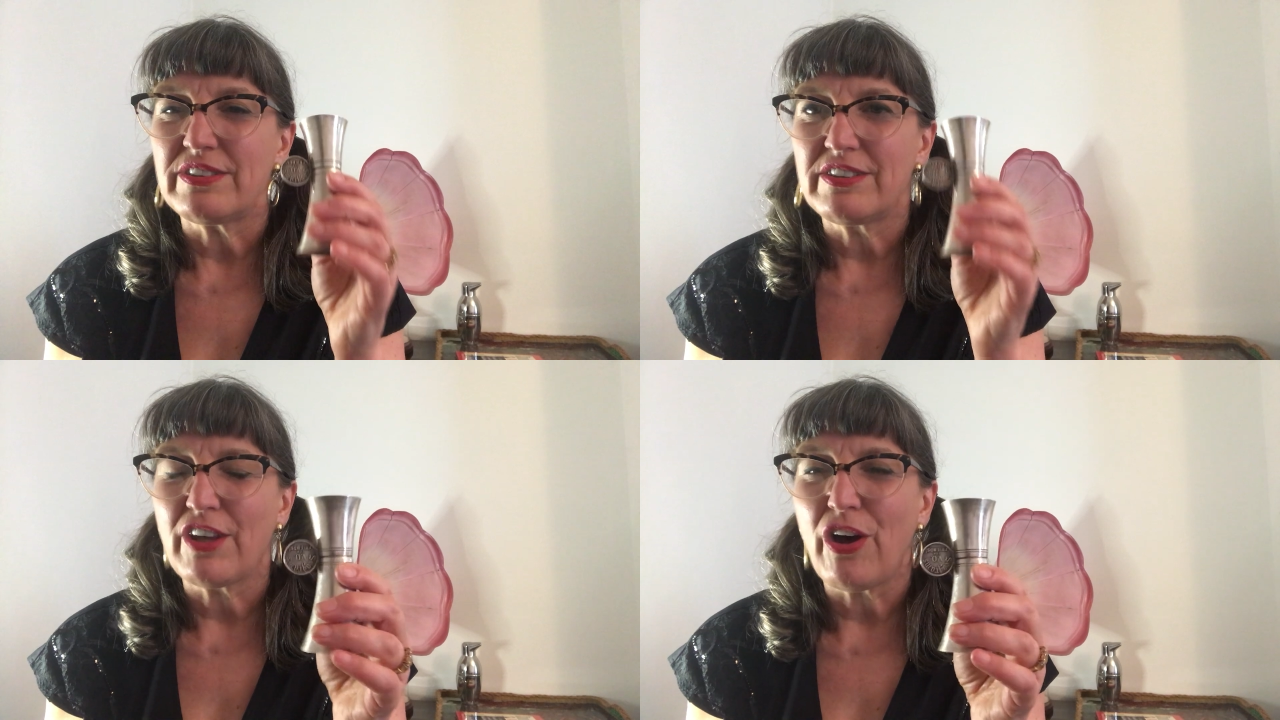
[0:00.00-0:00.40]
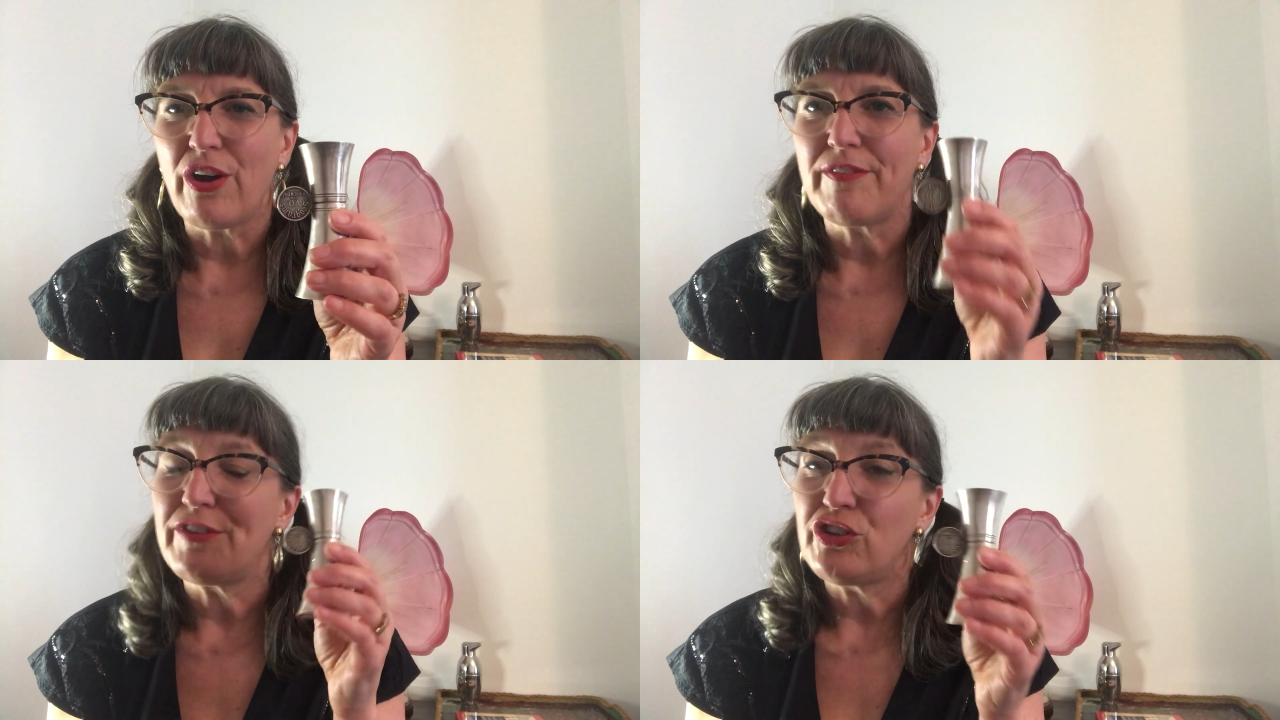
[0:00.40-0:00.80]

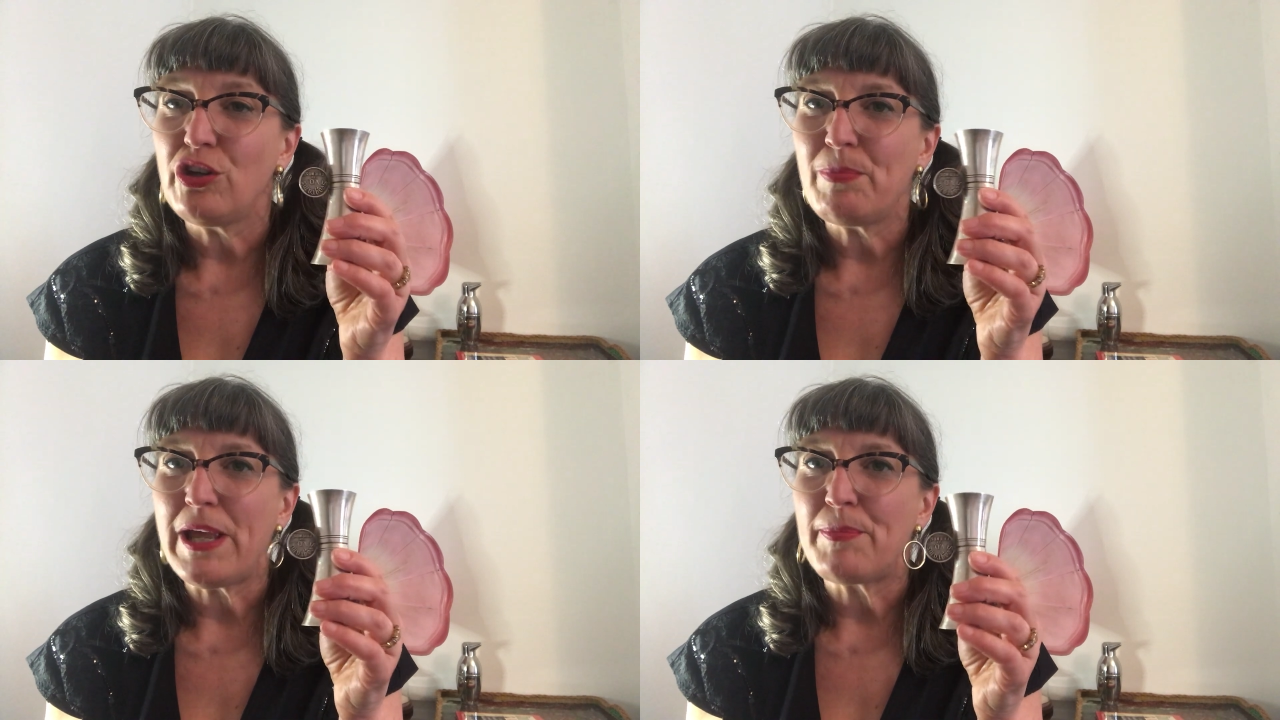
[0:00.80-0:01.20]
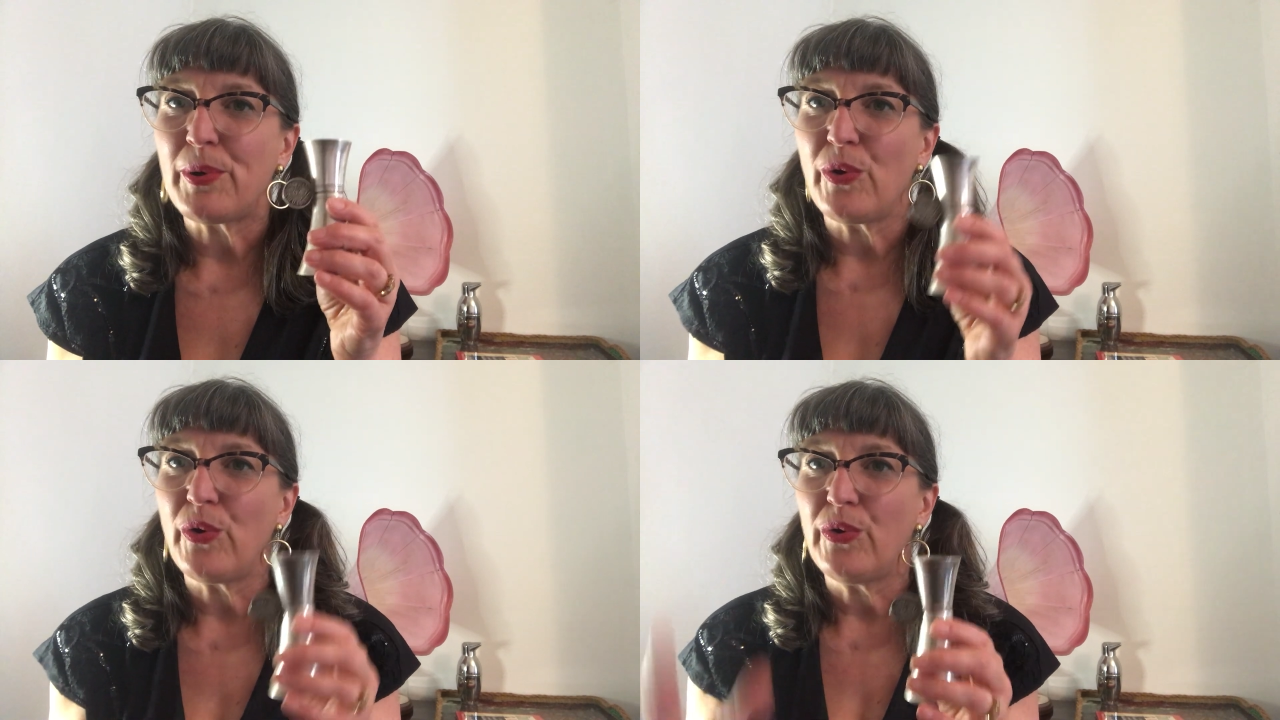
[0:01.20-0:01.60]
so for 2
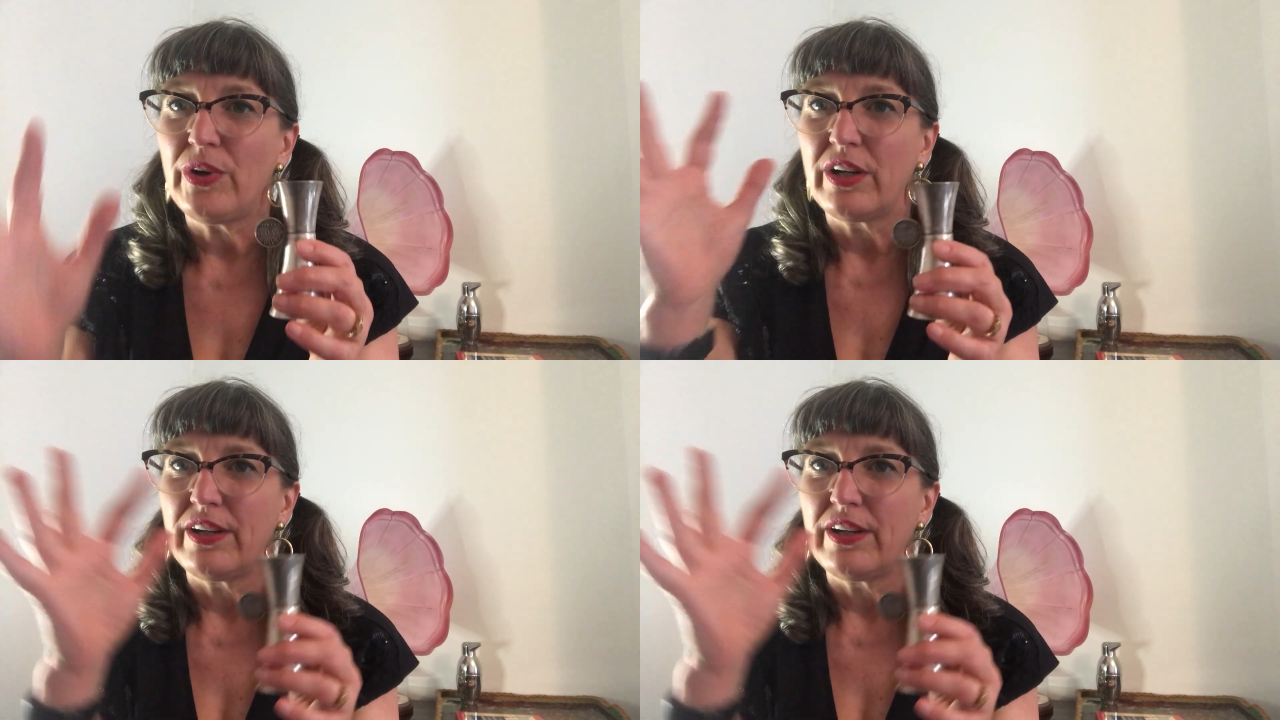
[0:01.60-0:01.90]
people,